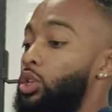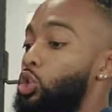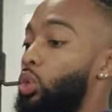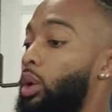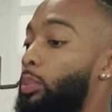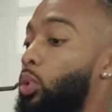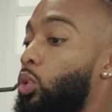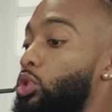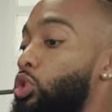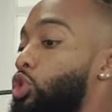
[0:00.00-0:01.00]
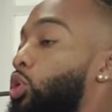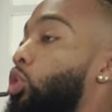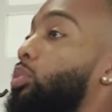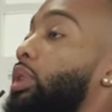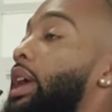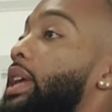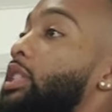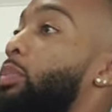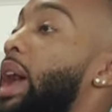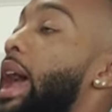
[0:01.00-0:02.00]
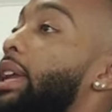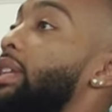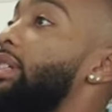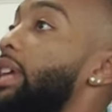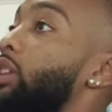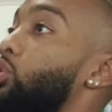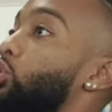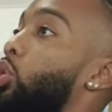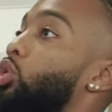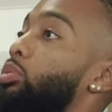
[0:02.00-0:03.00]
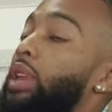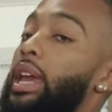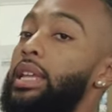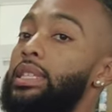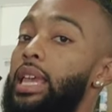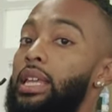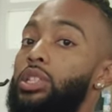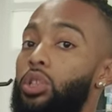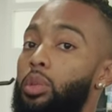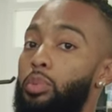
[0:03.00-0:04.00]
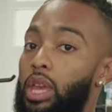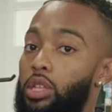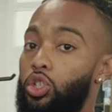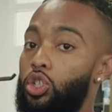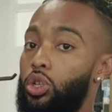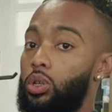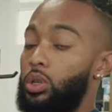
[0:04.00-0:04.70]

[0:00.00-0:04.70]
You wanna pull your shoulder blades back and dig your shoulder blades into the bench.